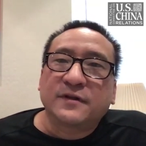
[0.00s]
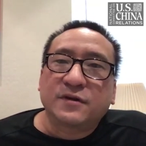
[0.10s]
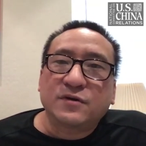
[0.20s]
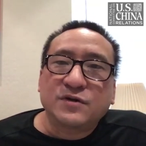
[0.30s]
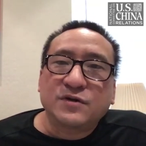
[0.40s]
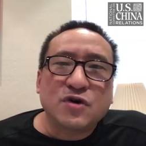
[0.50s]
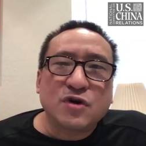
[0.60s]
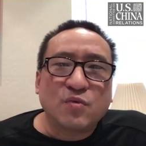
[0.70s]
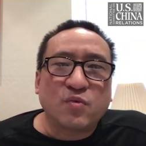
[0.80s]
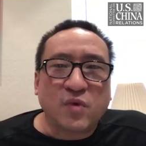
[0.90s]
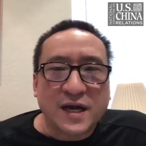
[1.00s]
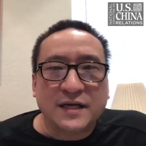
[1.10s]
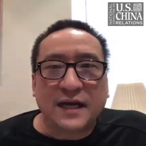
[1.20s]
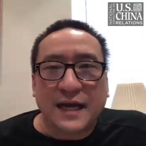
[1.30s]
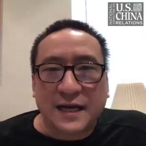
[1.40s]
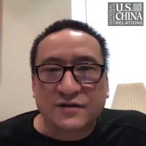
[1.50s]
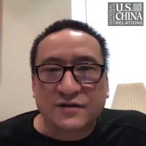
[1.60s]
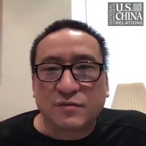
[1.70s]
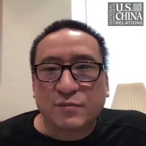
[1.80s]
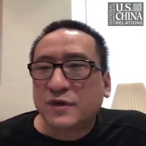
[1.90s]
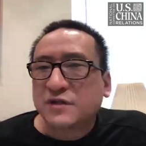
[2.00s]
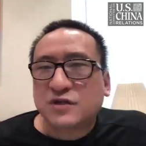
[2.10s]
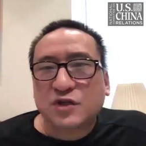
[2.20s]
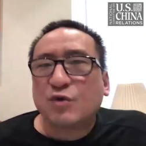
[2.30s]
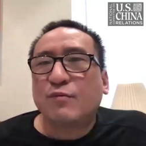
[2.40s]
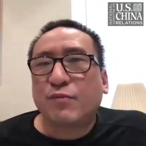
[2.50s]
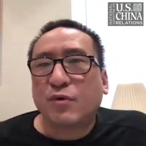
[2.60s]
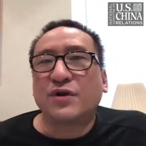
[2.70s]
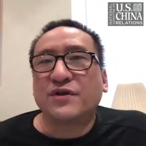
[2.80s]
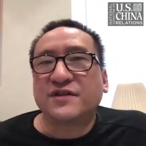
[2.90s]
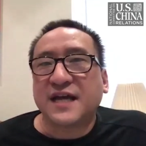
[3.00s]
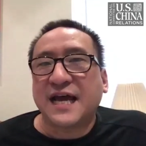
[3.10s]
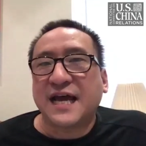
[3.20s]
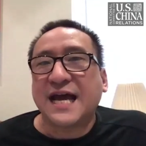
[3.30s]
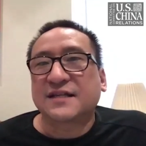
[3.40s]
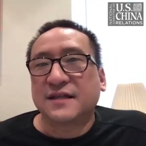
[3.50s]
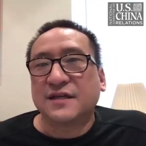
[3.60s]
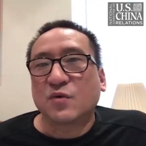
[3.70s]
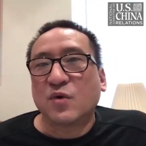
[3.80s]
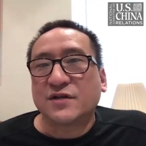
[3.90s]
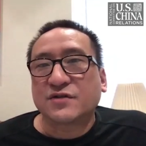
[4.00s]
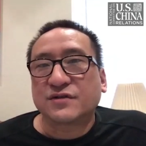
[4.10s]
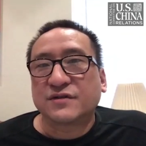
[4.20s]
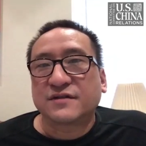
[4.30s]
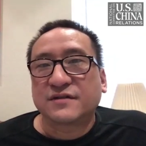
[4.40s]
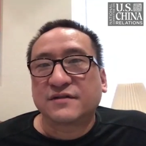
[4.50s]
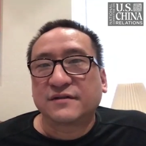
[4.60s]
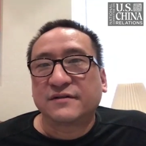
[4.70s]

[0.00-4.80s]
There is no right answer, but it's so important to ask these questions.